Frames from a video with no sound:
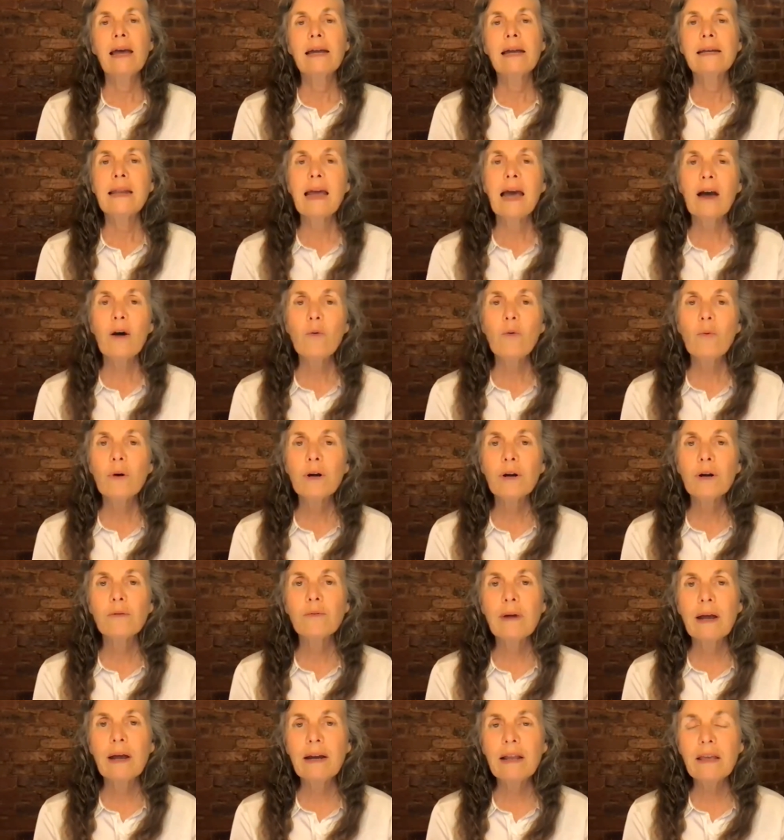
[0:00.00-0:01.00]
Now we're
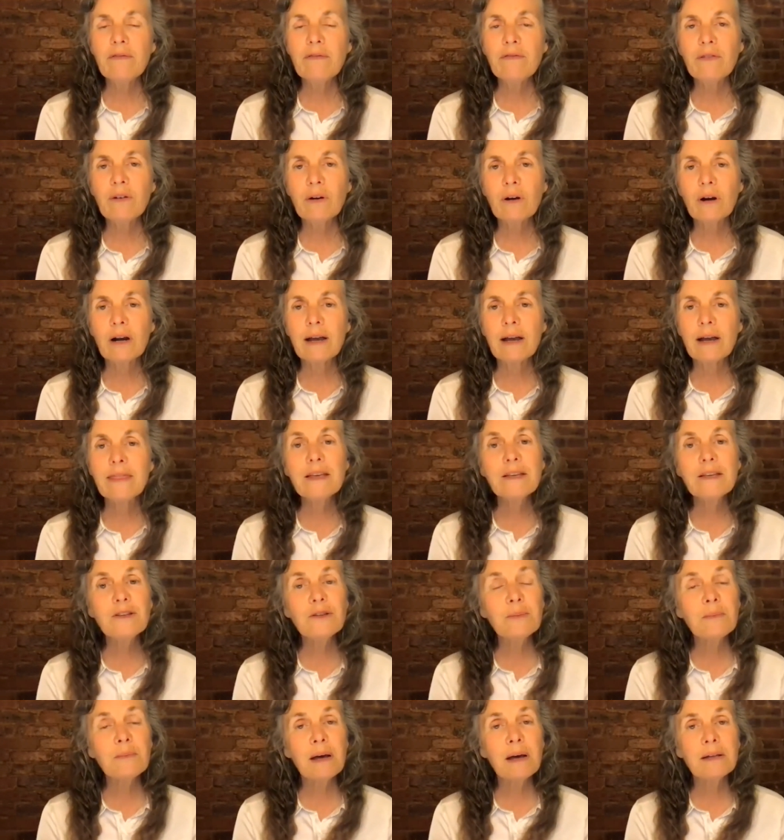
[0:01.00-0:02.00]
ready for
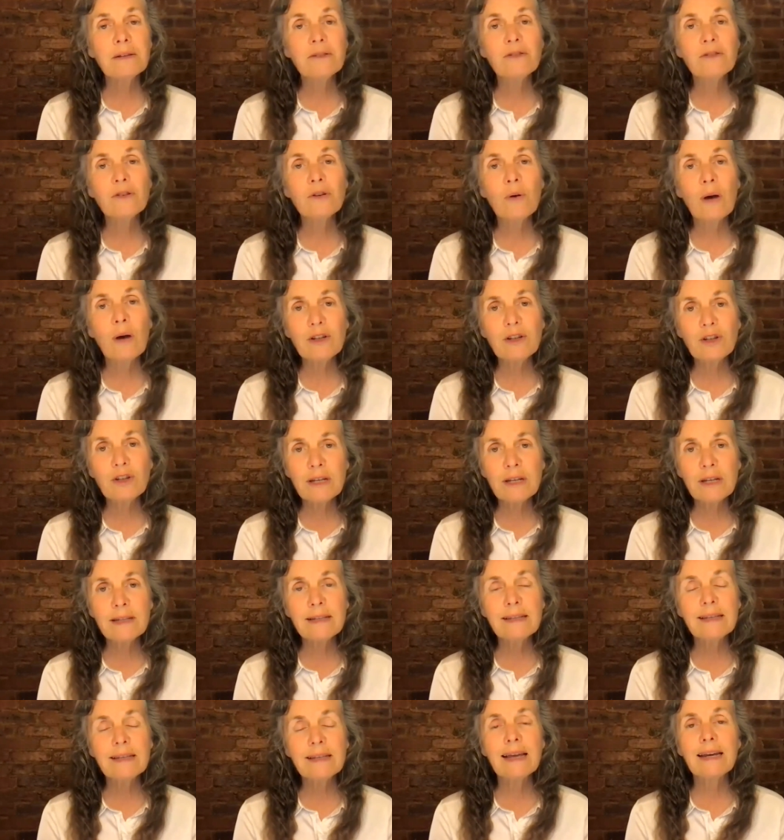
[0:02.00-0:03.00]
this month's
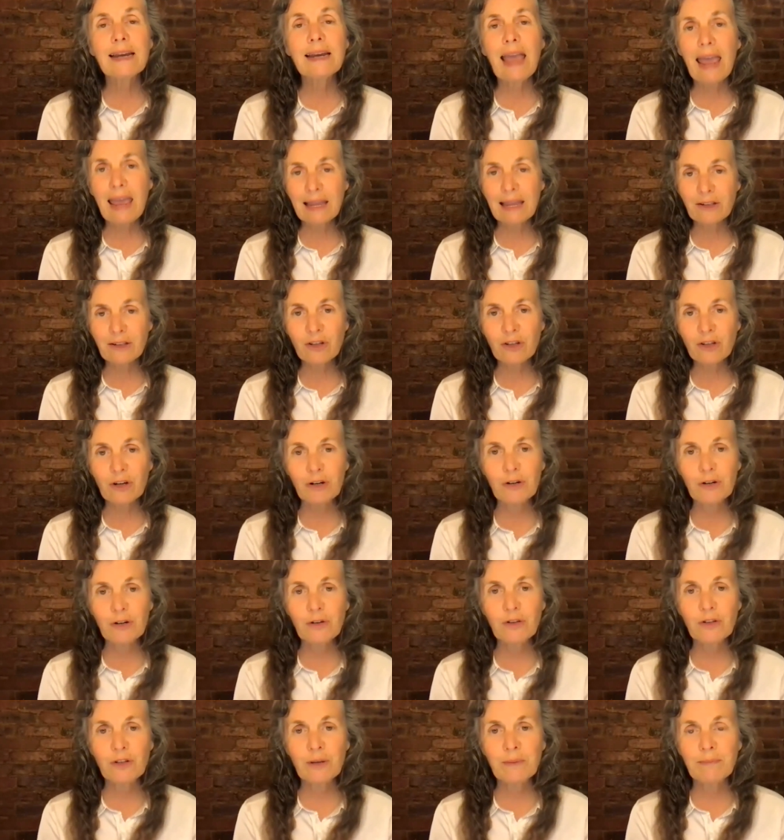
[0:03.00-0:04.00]
questions and
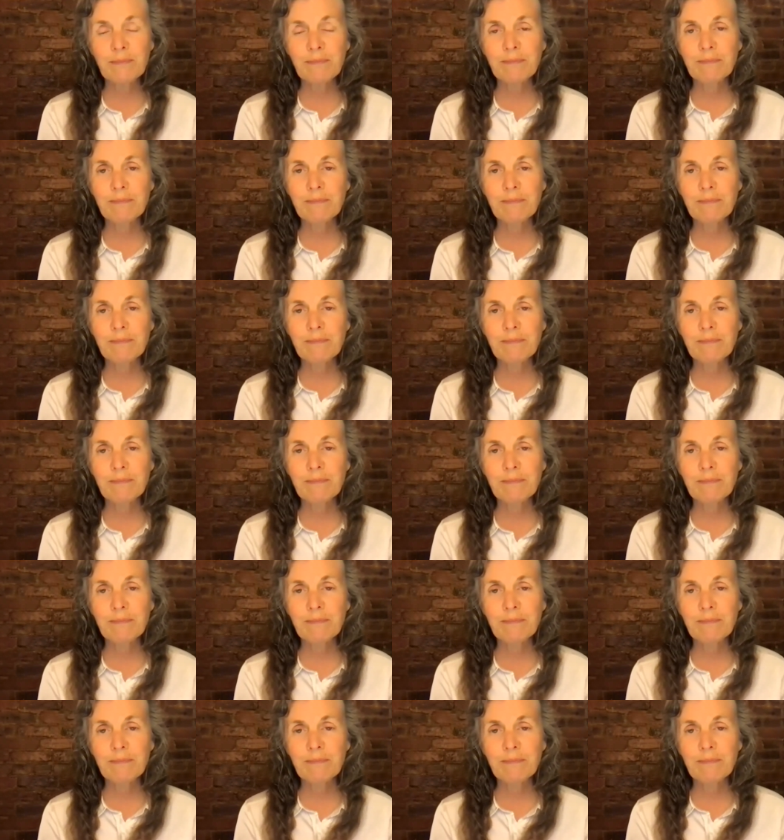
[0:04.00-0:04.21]
answers.